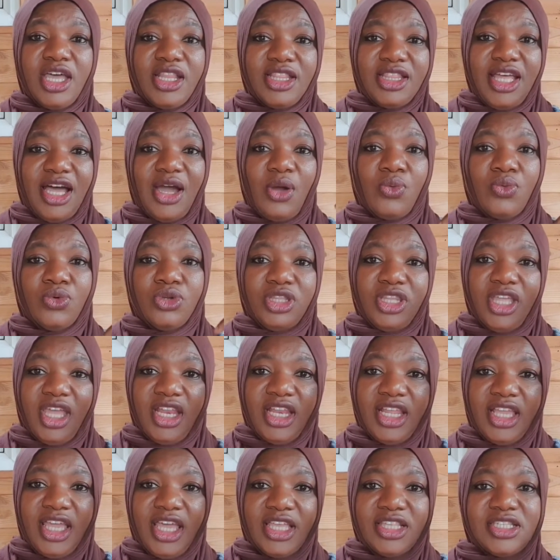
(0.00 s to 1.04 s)
that would
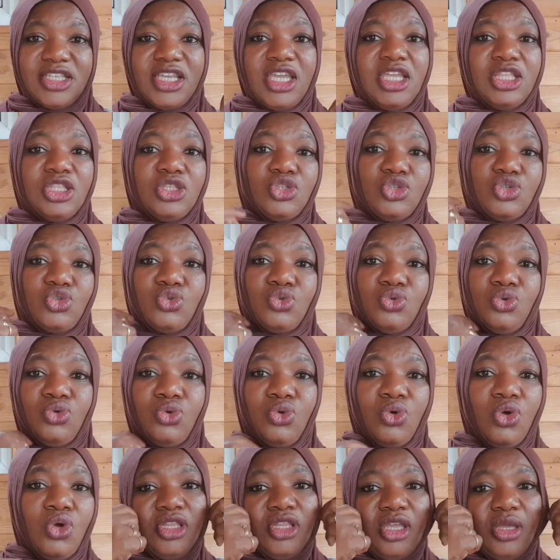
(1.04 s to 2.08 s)
then get into
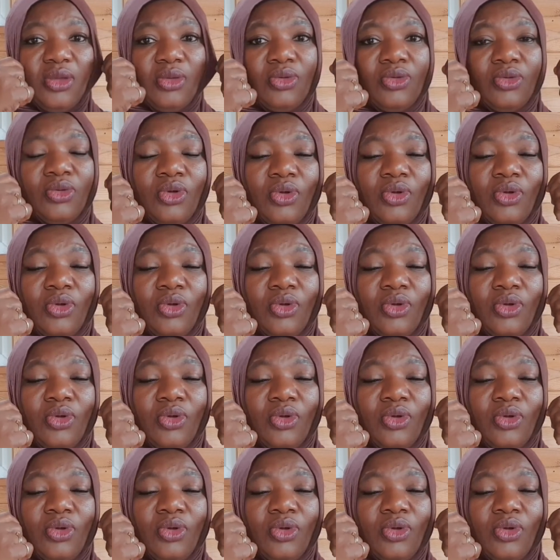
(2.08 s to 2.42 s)
the